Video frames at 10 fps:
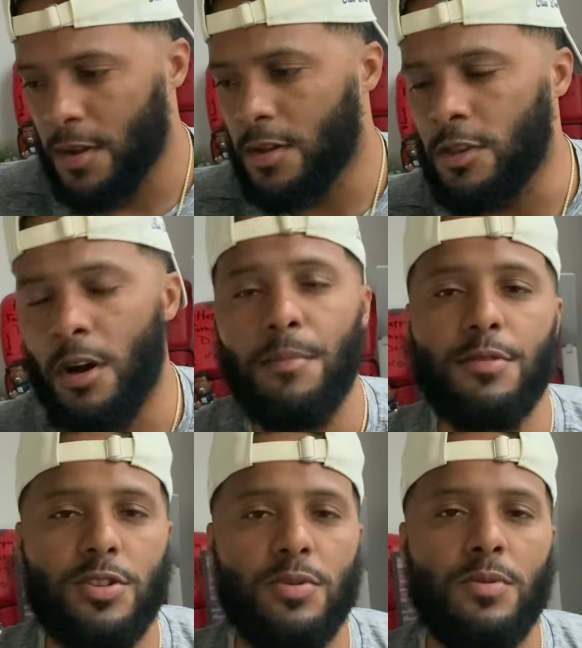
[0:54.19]
Number
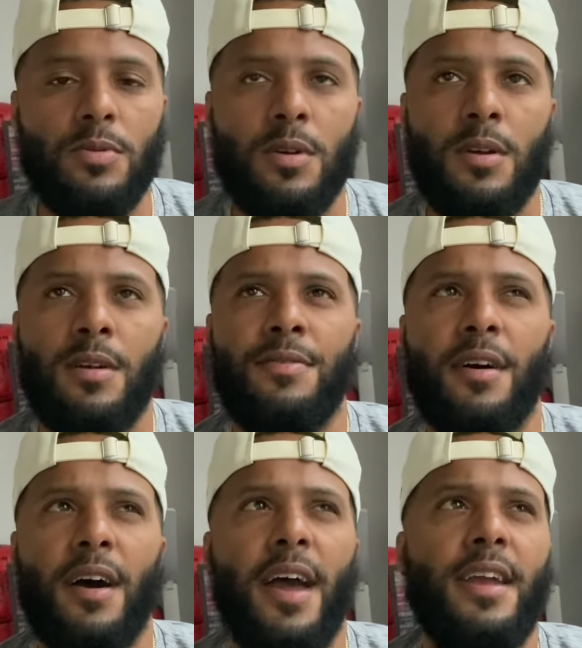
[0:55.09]
two,
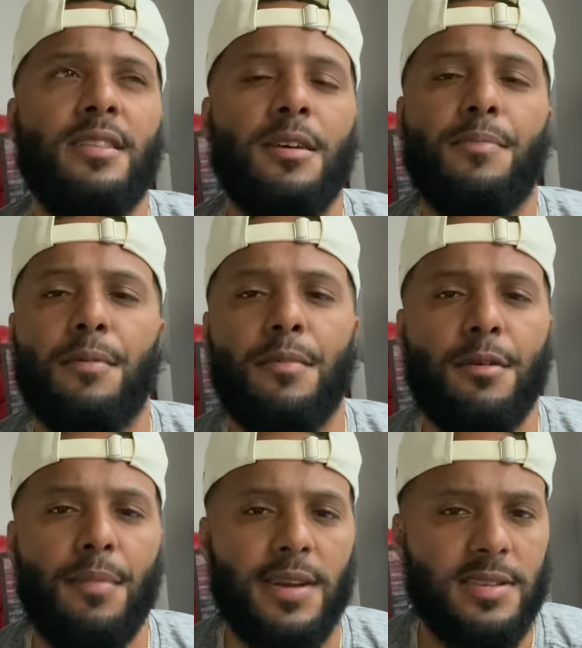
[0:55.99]
the hate that Premier
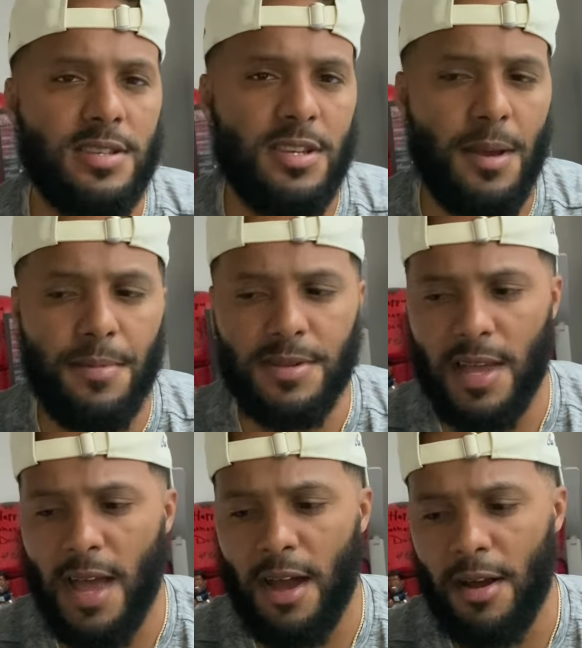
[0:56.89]
Boxing Champions and
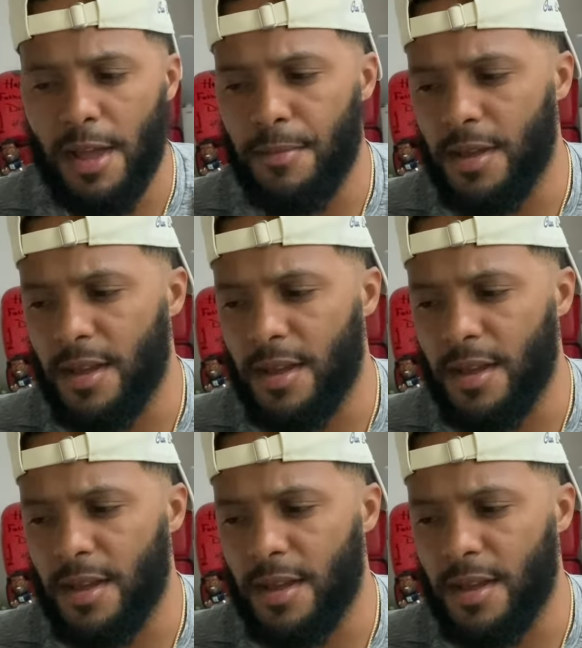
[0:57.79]
Al Haymon